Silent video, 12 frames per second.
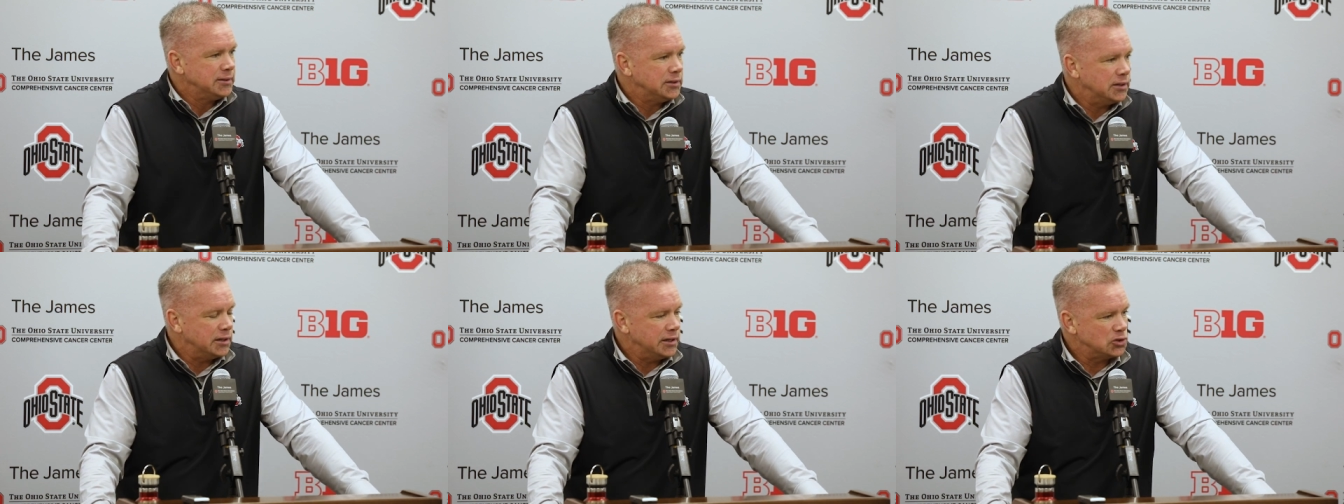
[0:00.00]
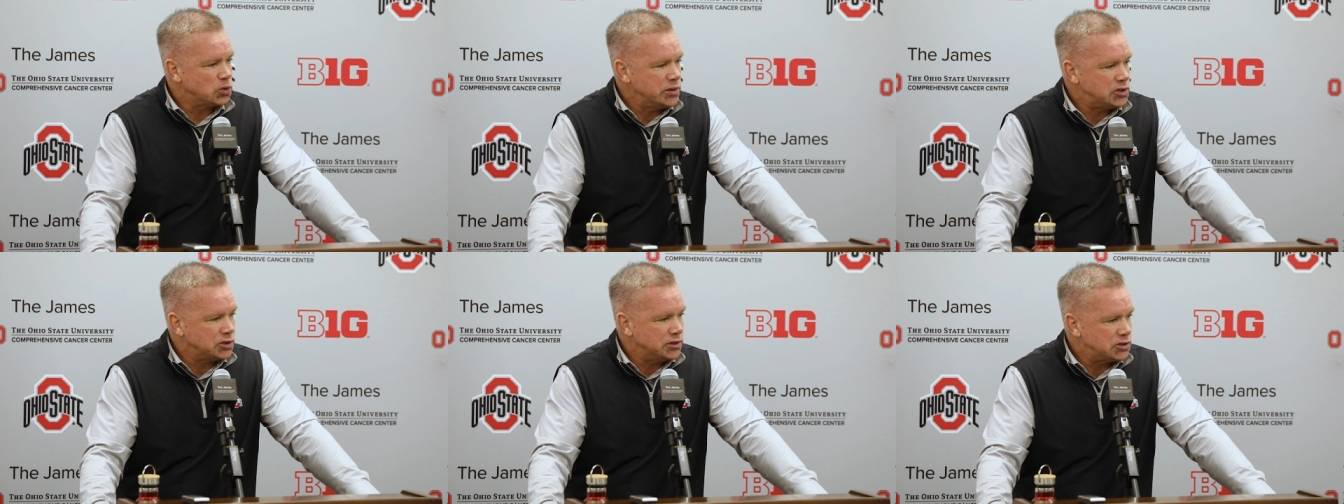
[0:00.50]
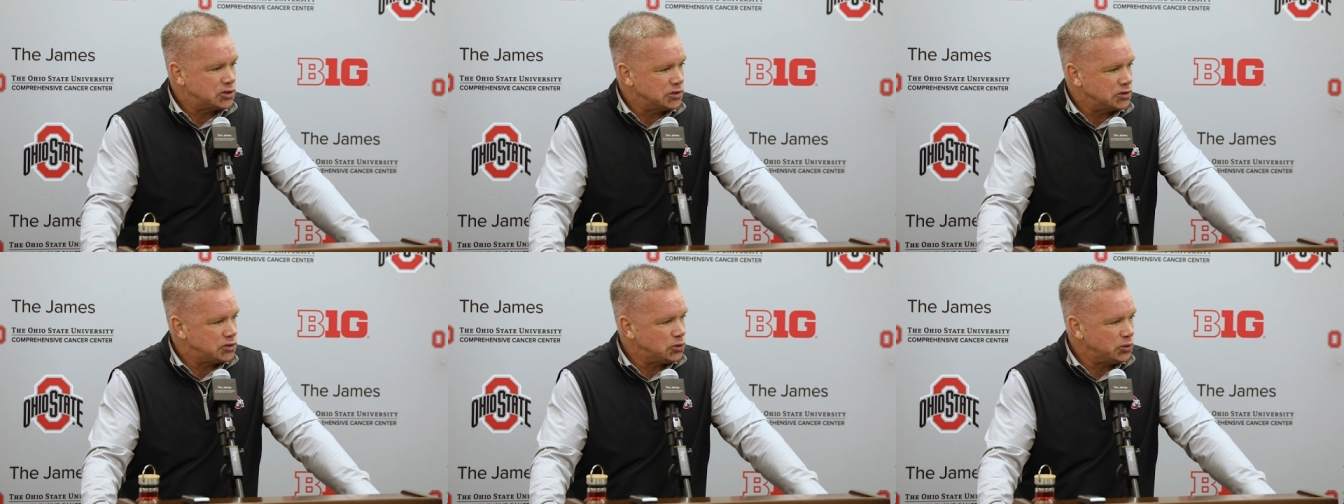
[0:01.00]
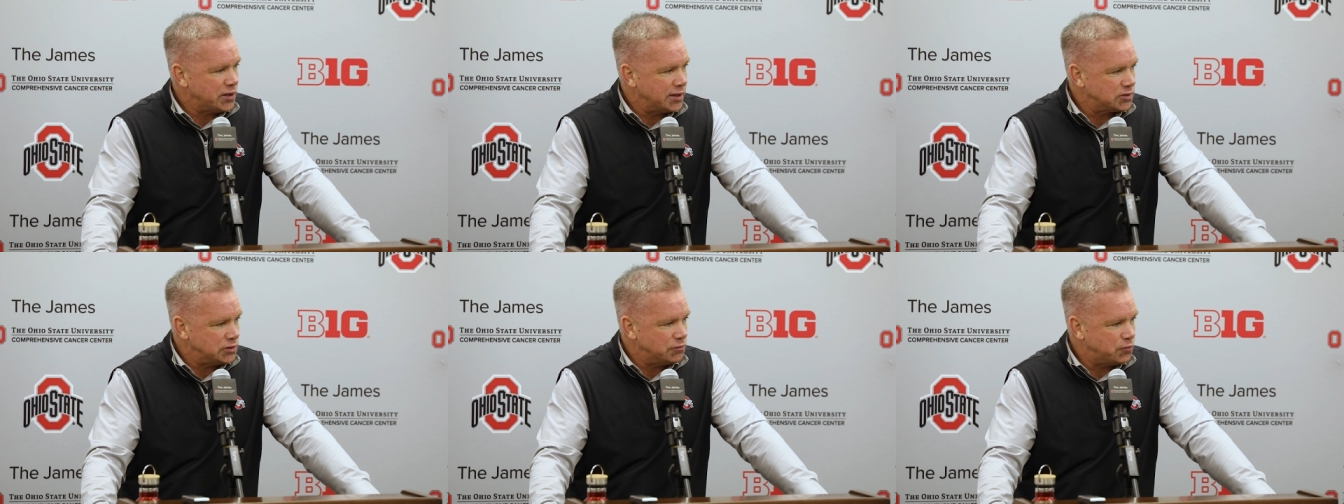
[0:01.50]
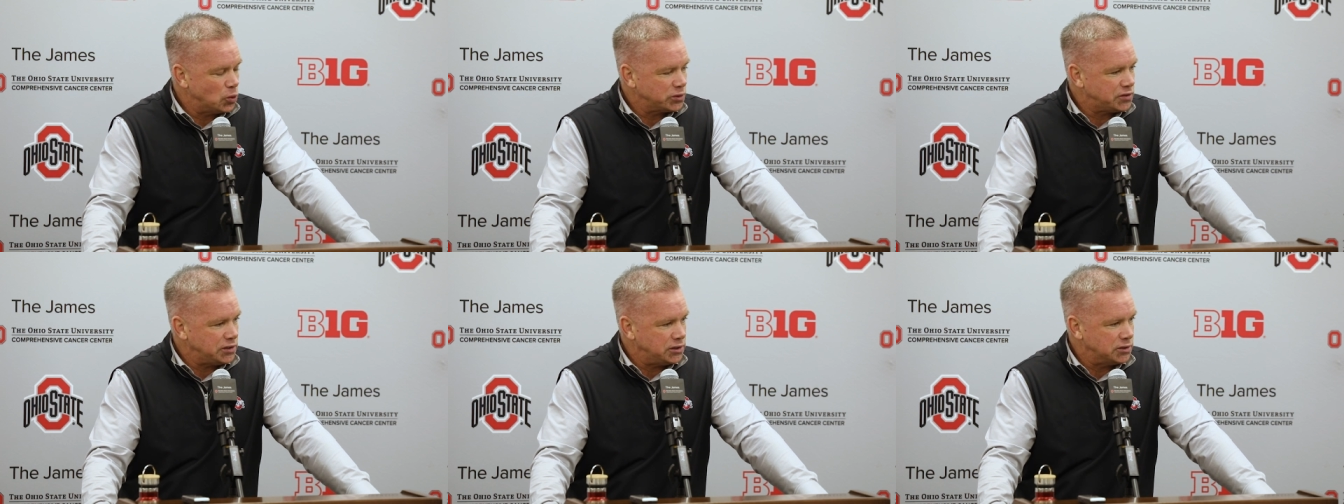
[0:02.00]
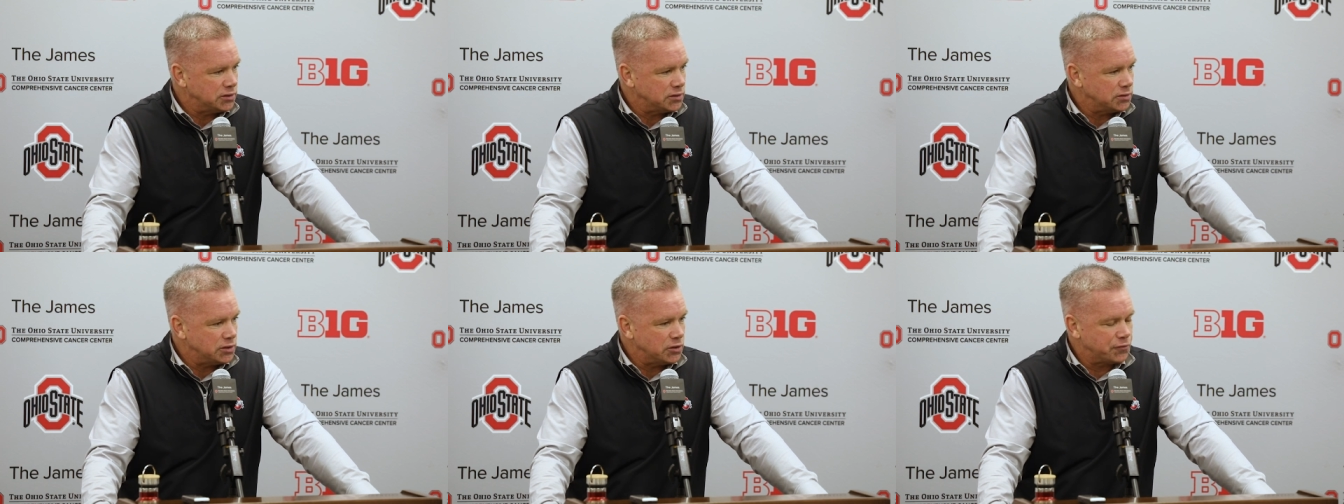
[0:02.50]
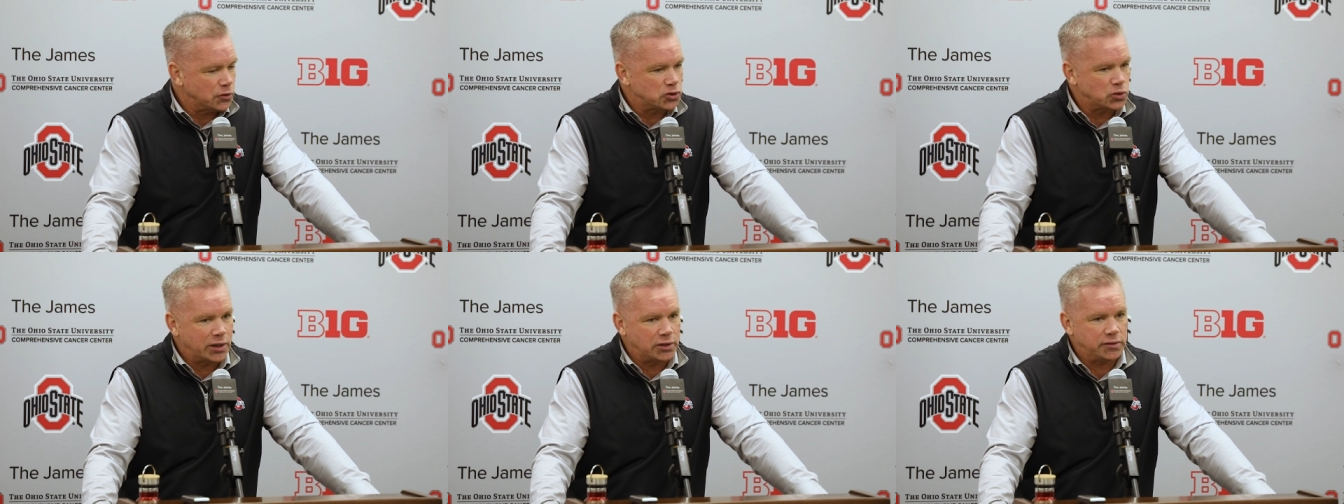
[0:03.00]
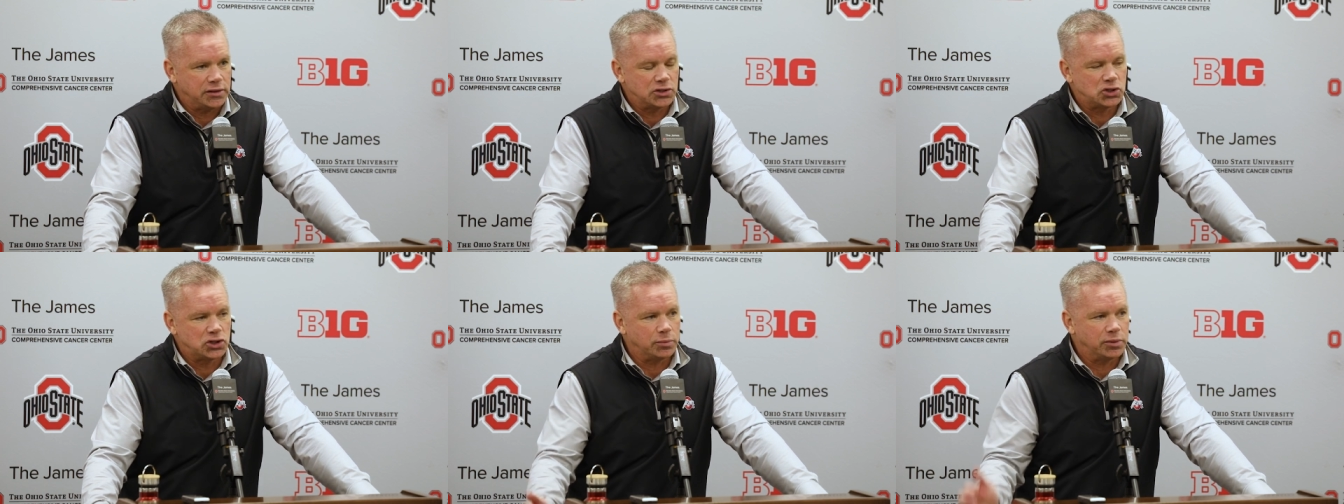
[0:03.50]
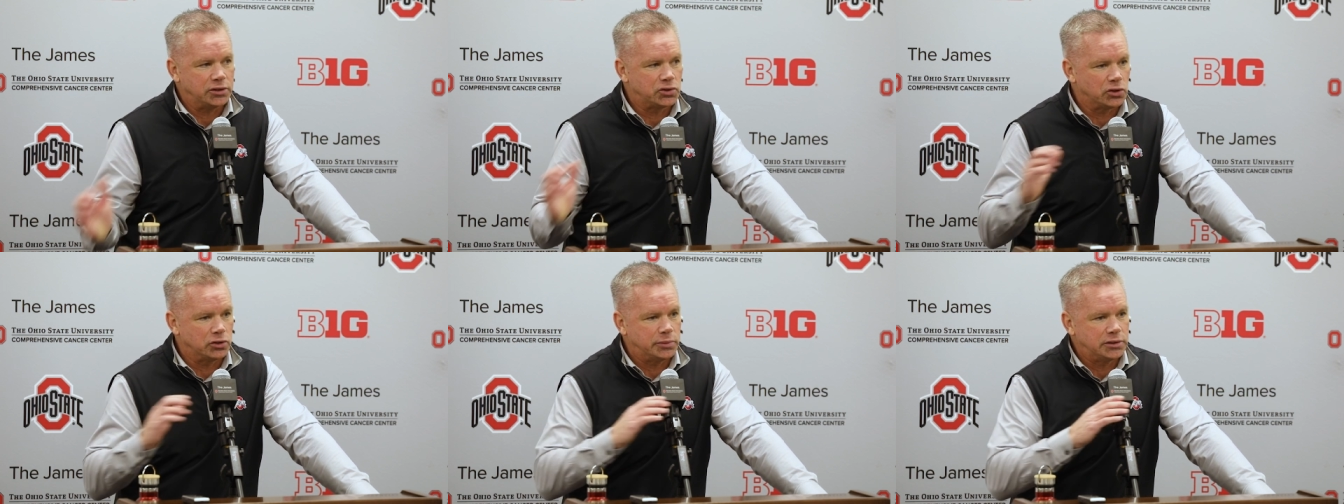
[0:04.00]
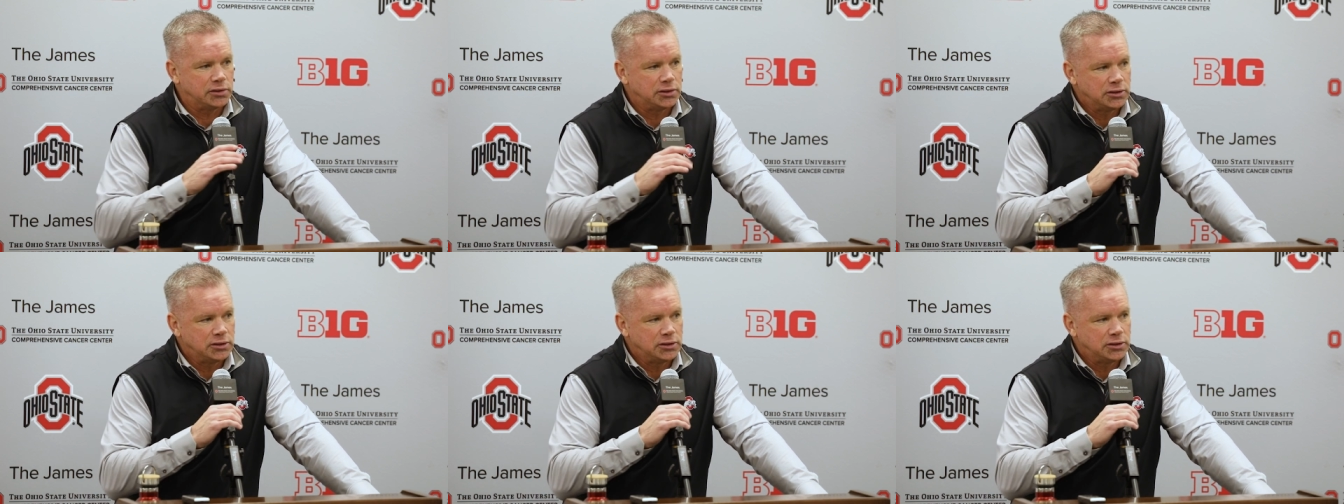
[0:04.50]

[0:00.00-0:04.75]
uh, as recent as, as two thousand fourteen in the, in the first round of the N C double A tournament.